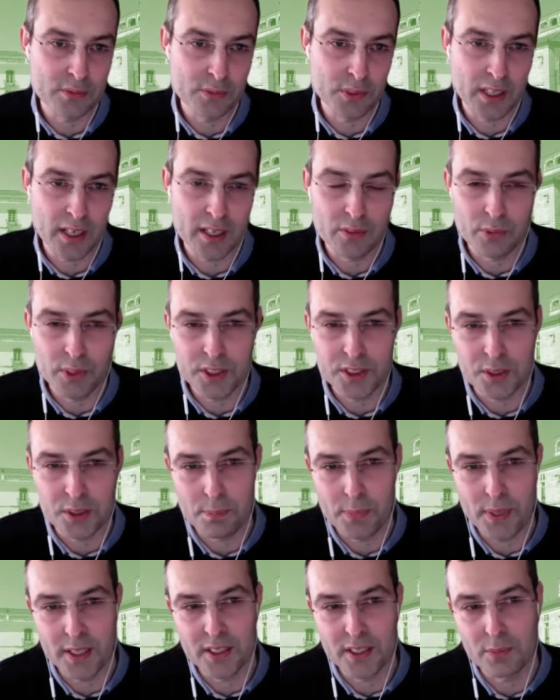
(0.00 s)
we can reach a
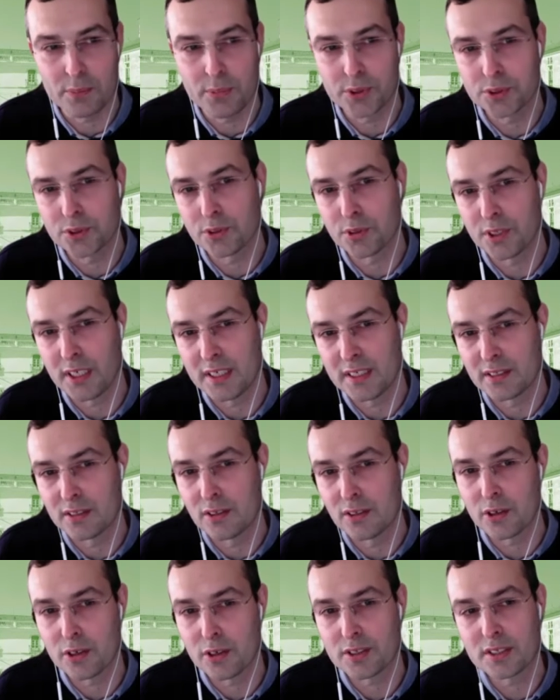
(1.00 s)
peak temperature
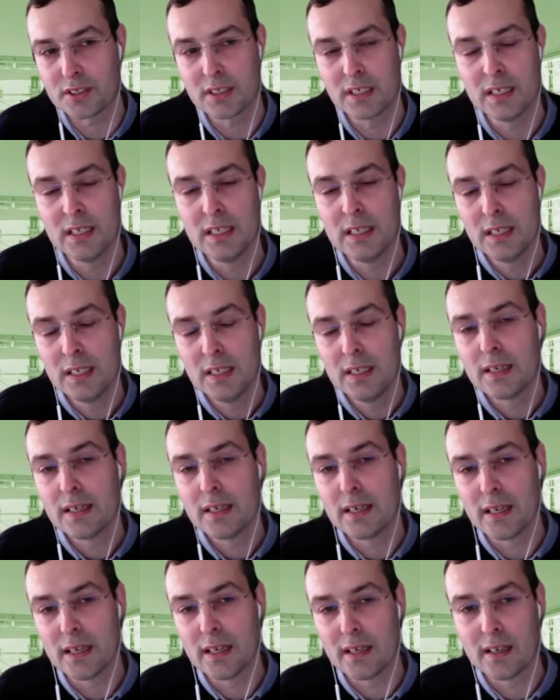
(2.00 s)
indoors
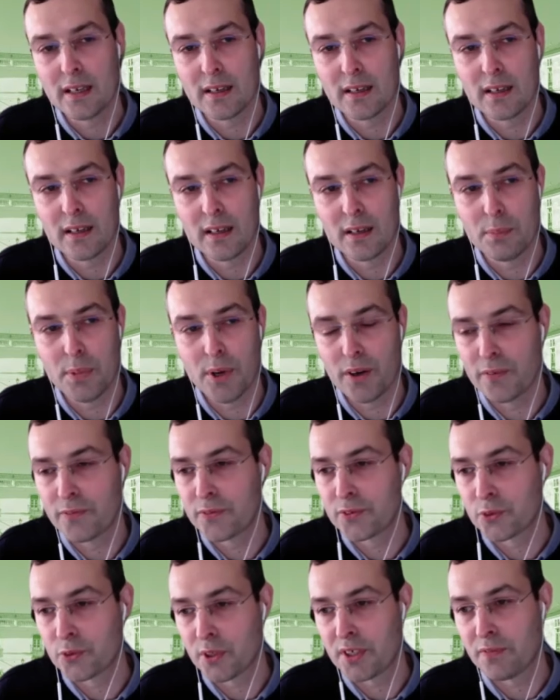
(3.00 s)
above
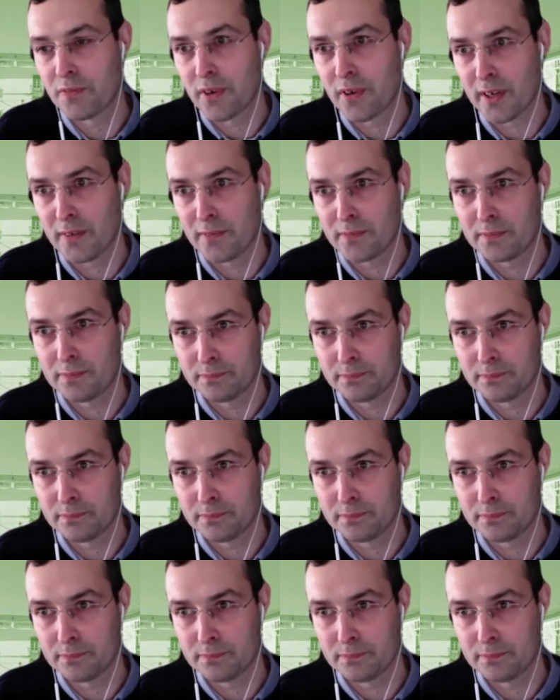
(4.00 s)
25.